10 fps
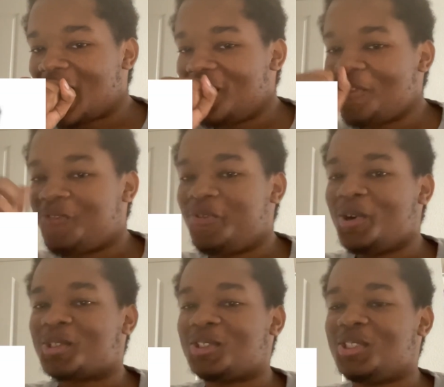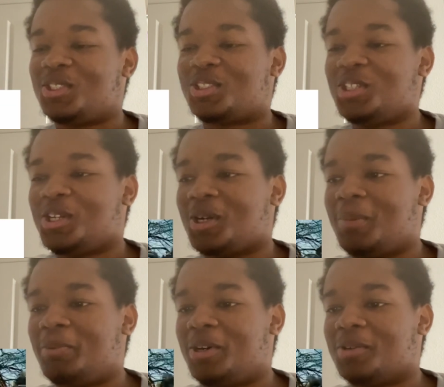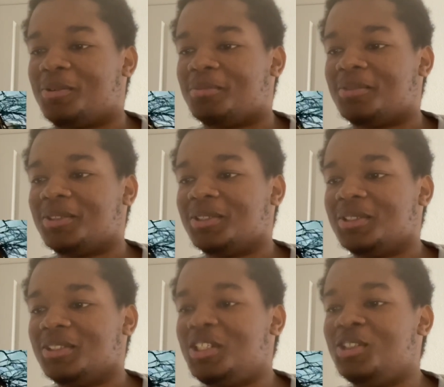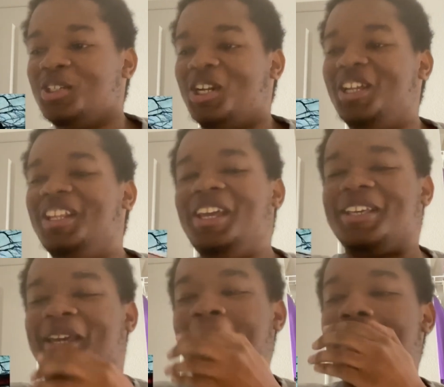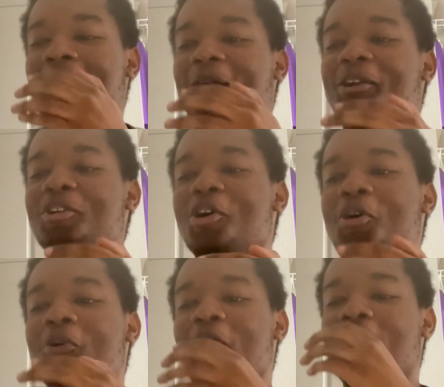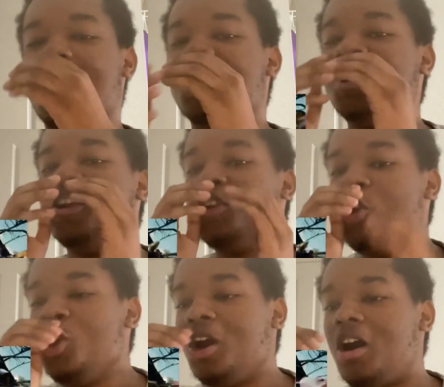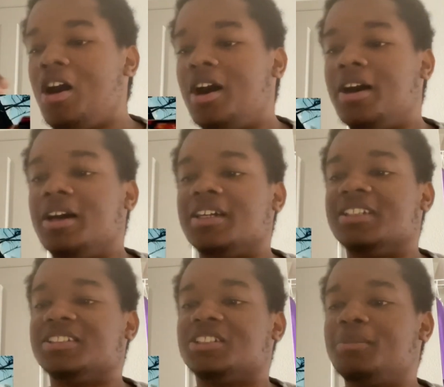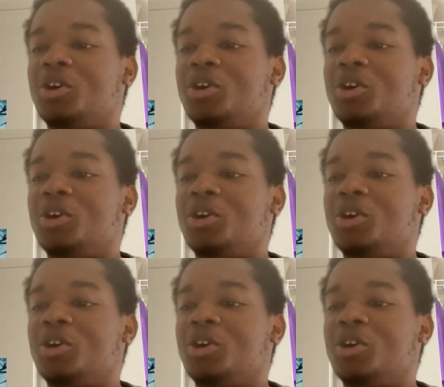how the fuck did he sneak up on him? He literally came out of nowhere. Oh, come